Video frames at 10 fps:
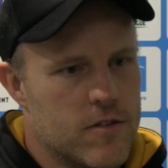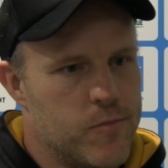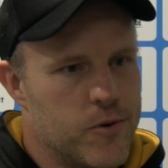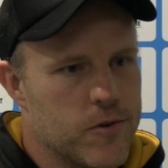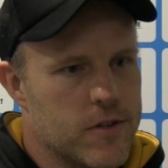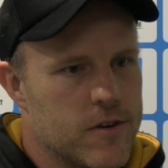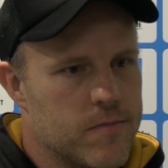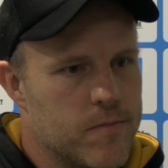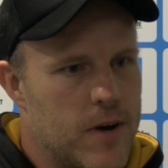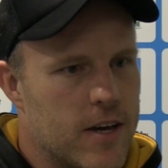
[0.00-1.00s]
the point that
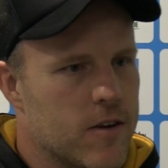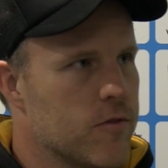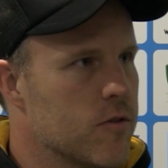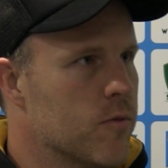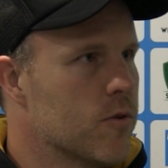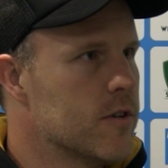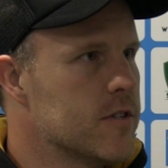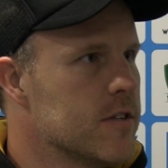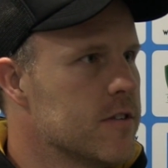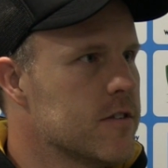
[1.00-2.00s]
I'm making with the
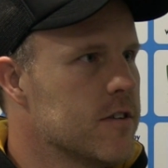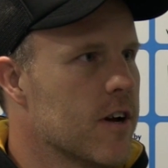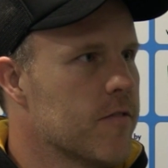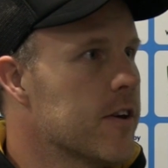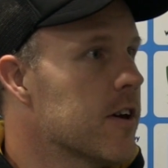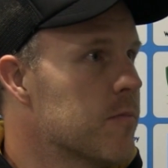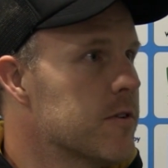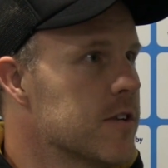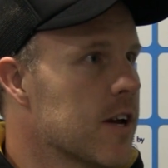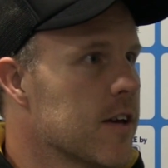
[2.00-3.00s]
boys is, if you keep
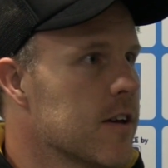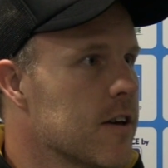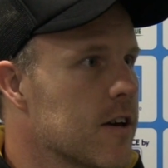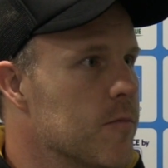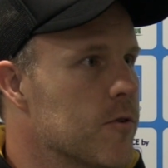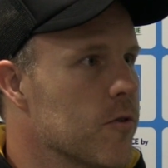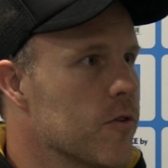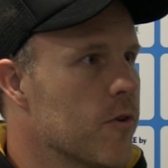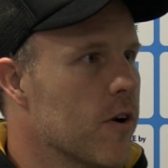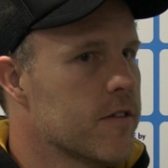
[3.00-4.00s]
presenting, you keep doing
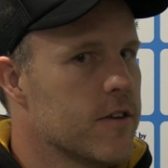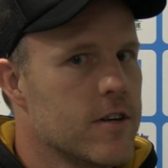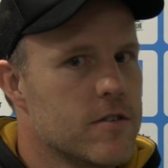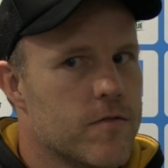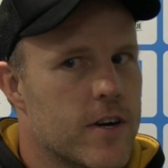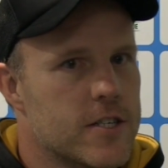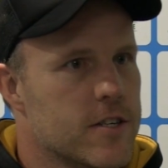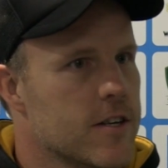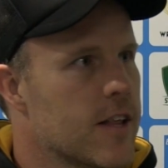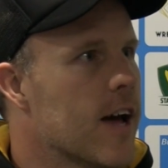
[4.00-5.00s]
the right things,
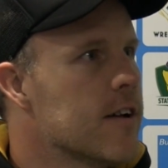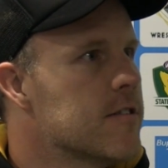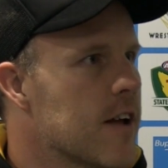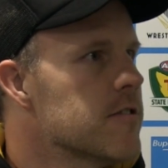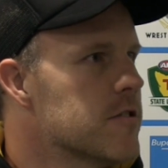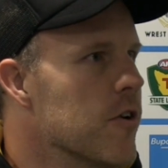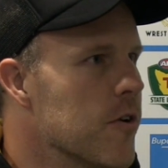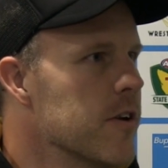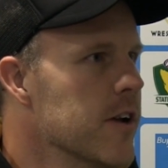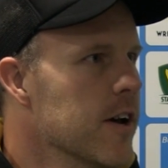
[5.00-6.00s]
eventually that does
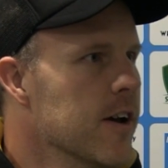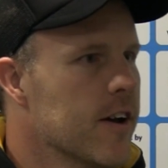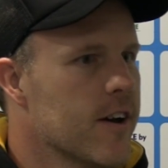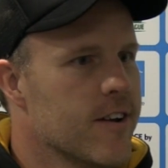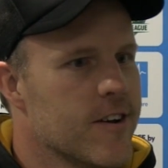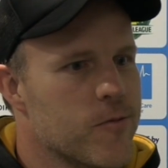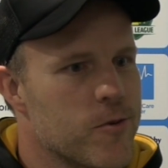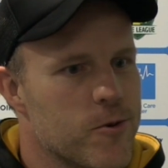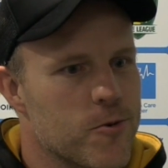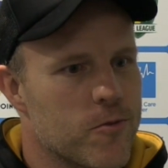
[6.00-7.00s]
turn, and
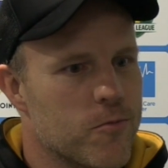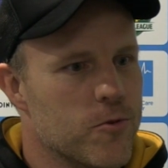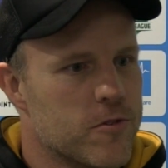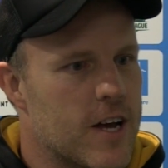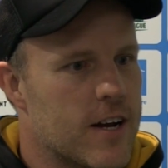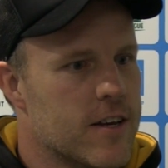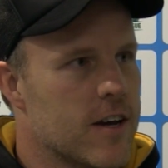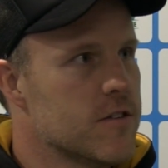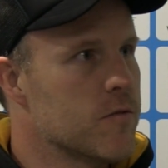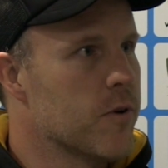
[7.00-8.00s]
we'll start to
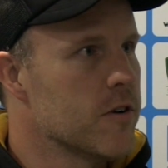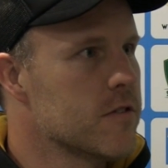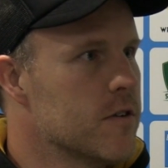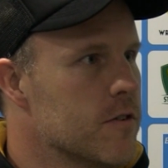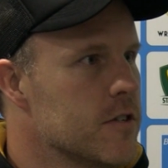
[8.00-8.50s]
get some positive